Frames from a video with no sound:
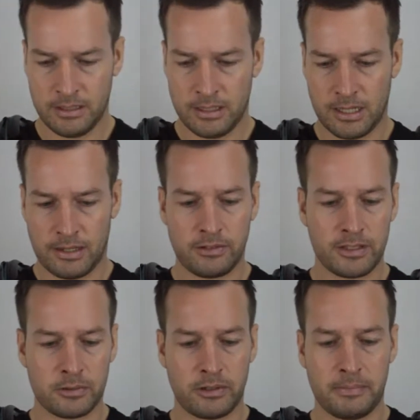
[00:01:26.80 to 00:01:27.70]
I've got
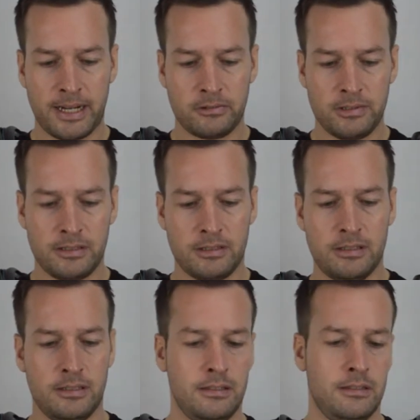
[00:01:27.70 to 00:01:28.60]
this one on backwards.
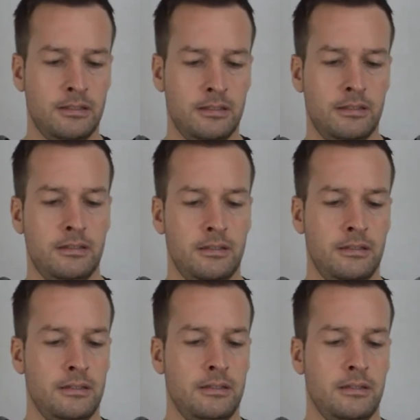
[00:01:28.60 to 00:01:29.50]

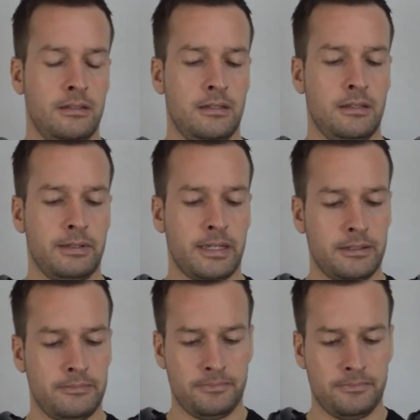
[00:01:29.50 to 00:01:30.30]
There we go.